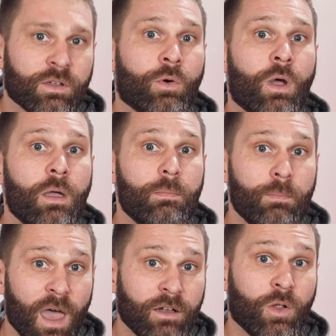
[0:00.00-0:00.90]
so
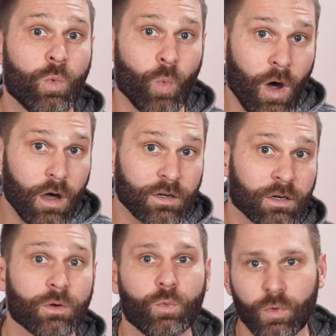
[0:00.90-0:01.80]
metal,
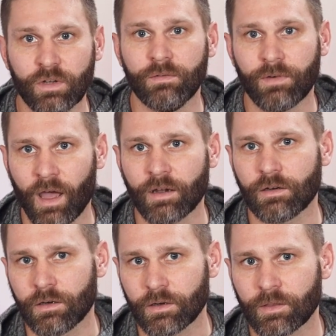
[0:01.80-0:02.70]
water, wood,
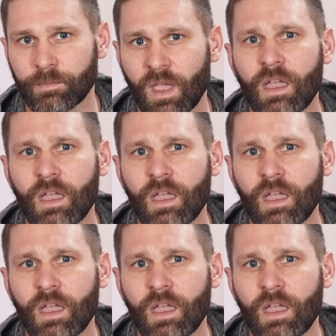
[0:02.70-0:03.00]
fire, earth.